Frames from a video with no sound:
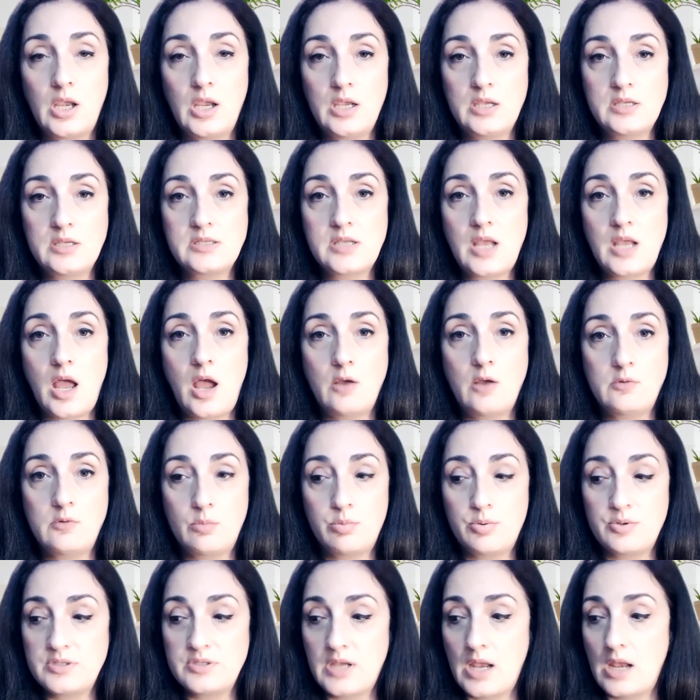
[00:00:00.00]
is
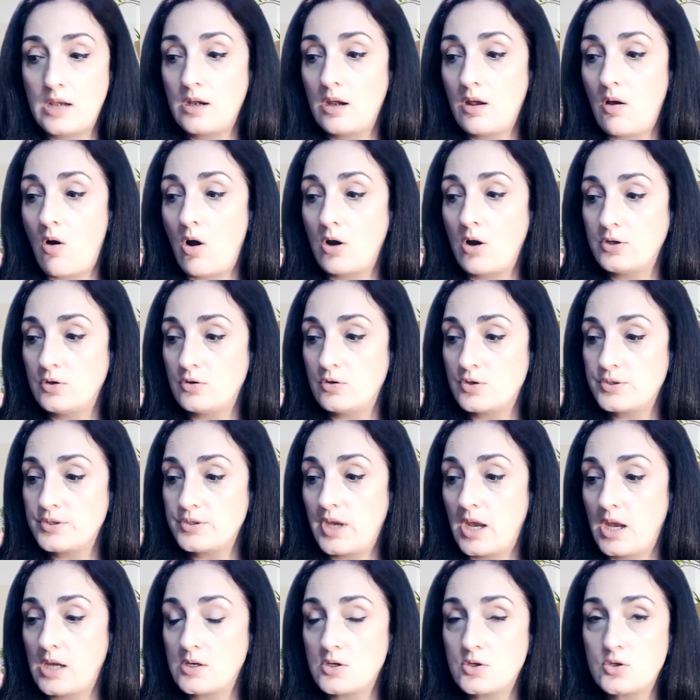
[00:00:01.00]
100% on your
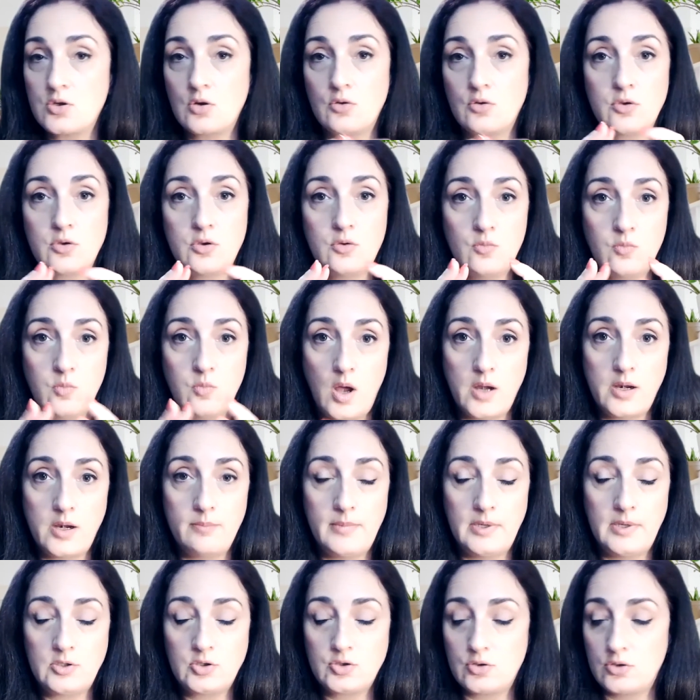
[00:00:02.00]
skin. So you want to
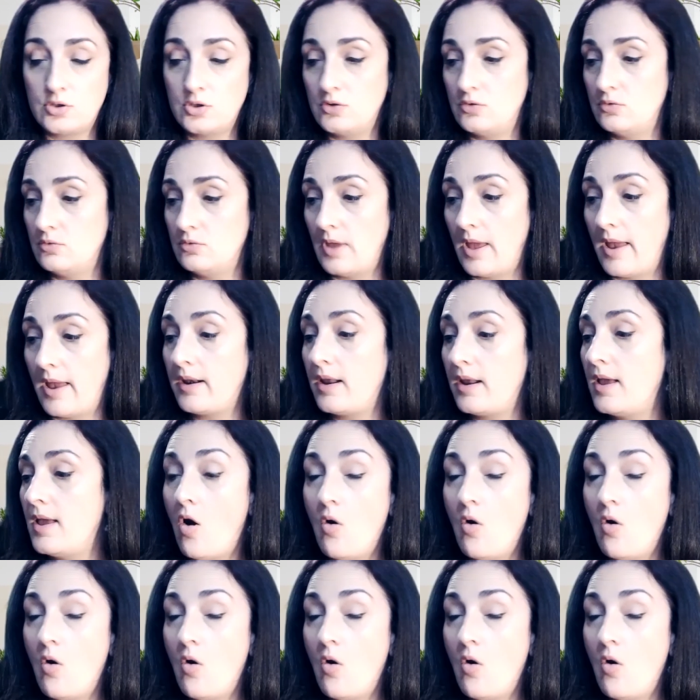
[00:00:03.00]
make sure you do that.